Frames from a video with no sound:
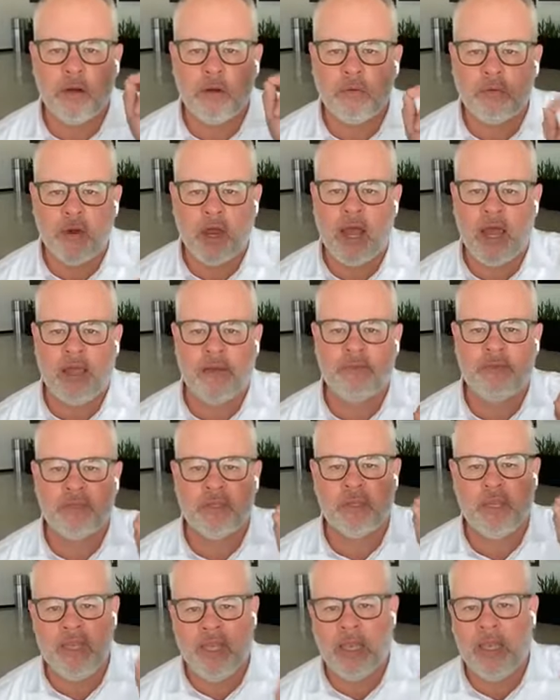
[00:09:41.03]
arrives
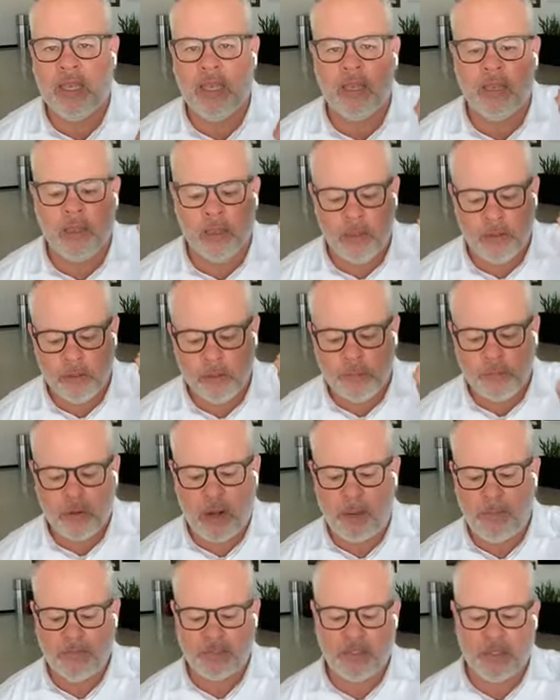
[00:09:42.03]
in the
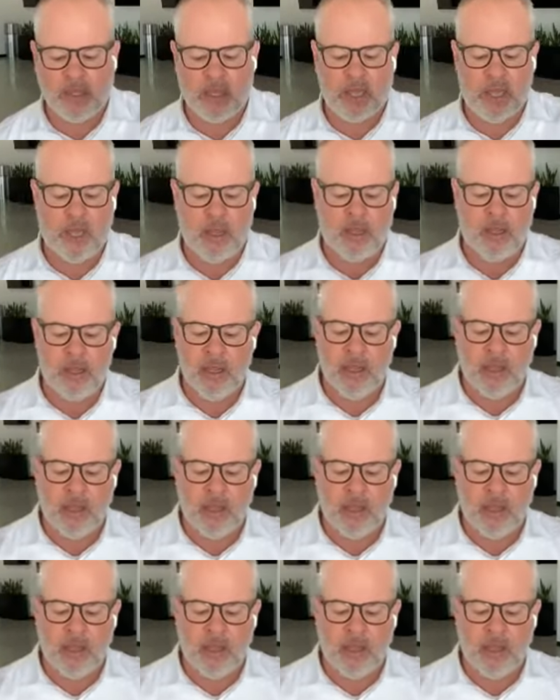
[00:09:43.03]
promised land.